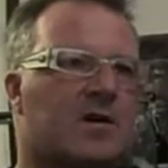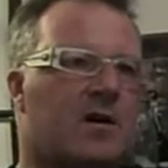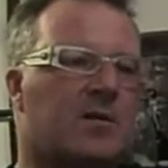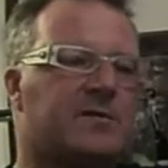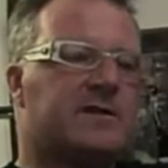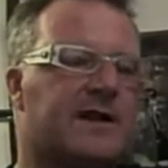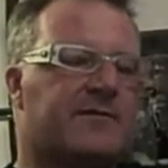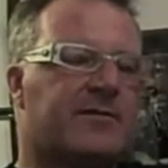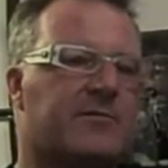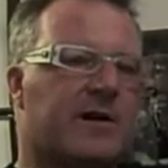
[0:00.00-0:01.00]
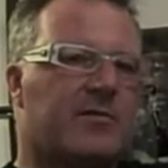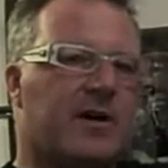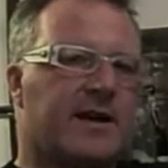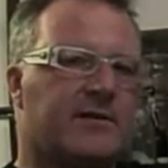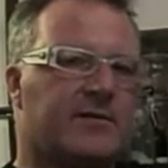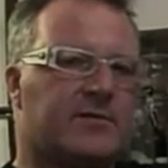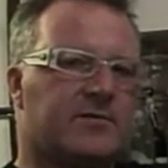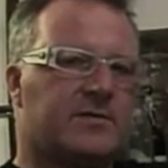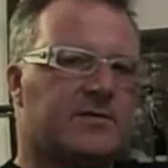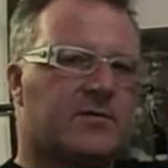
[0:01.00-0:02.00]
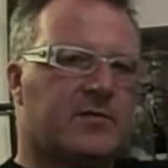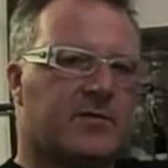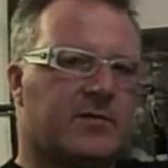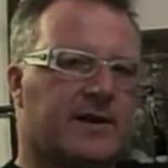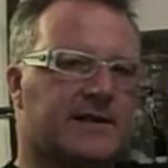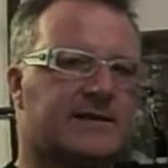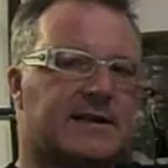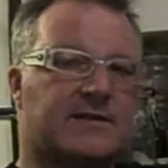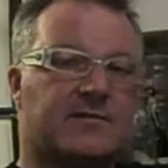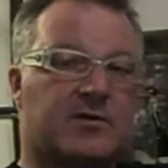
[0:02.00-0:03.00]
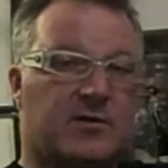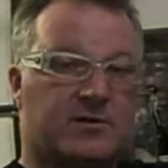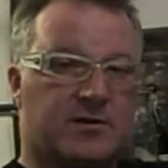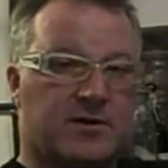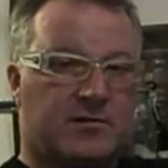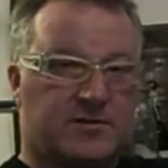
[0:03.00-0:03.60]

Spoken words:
Almost every red wine goes through an extensive cold soak.